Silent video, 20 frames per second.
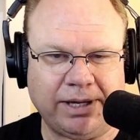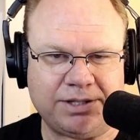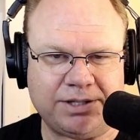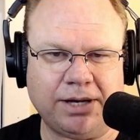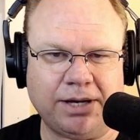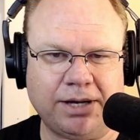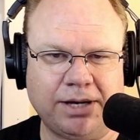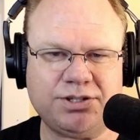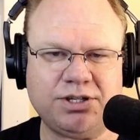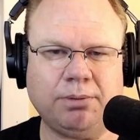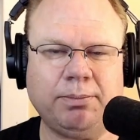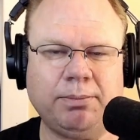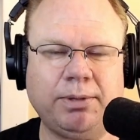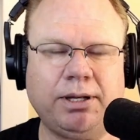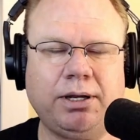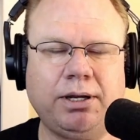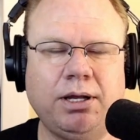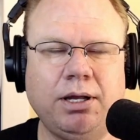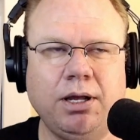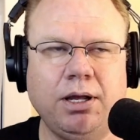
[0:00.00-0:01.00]
from what I understand,
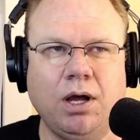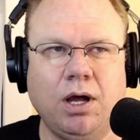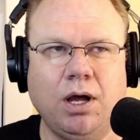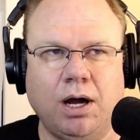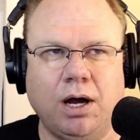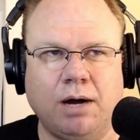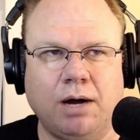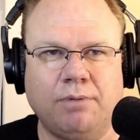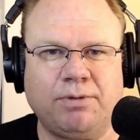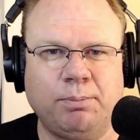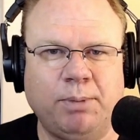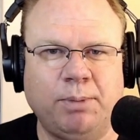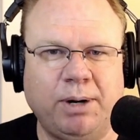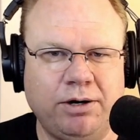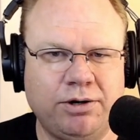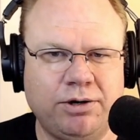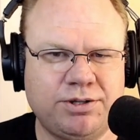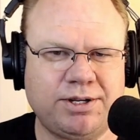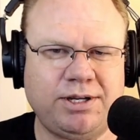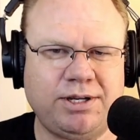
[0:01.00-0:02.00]
you also worked the love
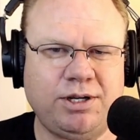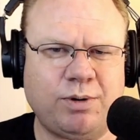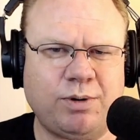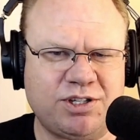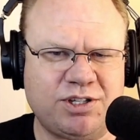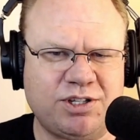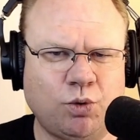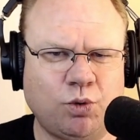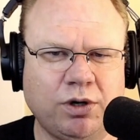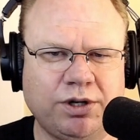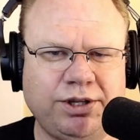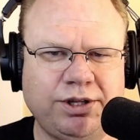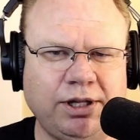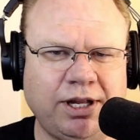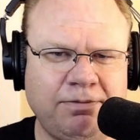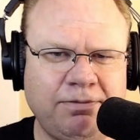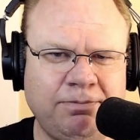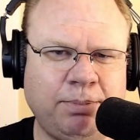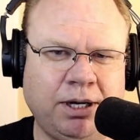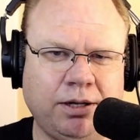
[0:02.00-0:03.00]
bug.
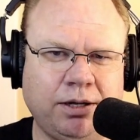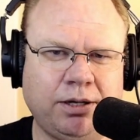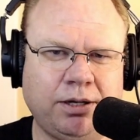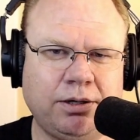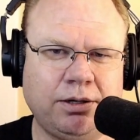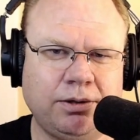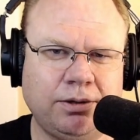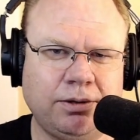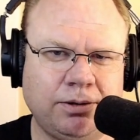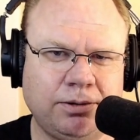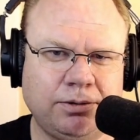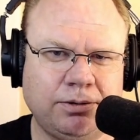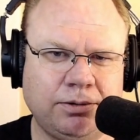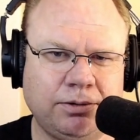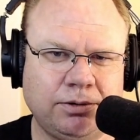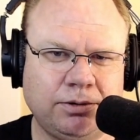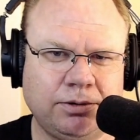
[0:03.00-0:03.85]
Yeah. Um,